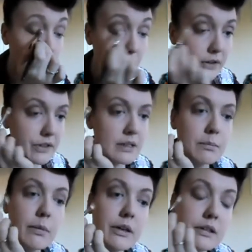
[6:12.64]
And once
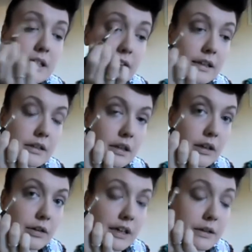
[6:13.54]
it's mostly into
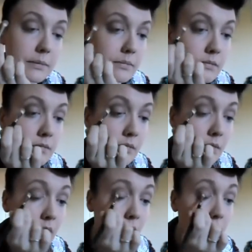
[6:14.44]
the crease,
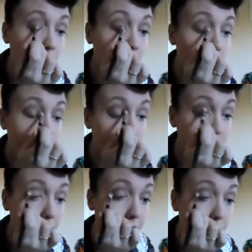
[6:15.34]
I
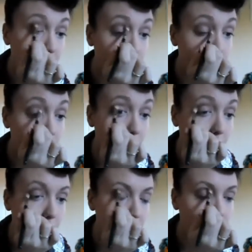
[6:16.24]
then just sweep a
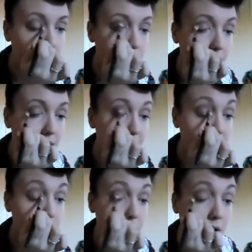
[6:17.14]
little bit over the
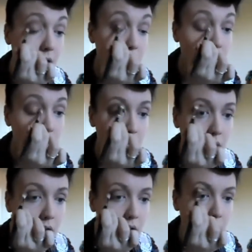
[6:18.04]
lid as well.
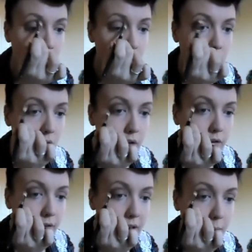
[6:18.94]

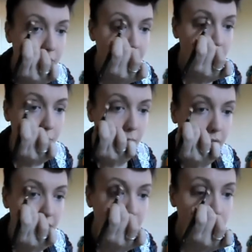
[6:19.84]
Just helps tie them
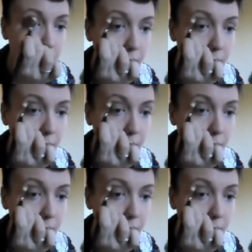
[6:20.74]
all together.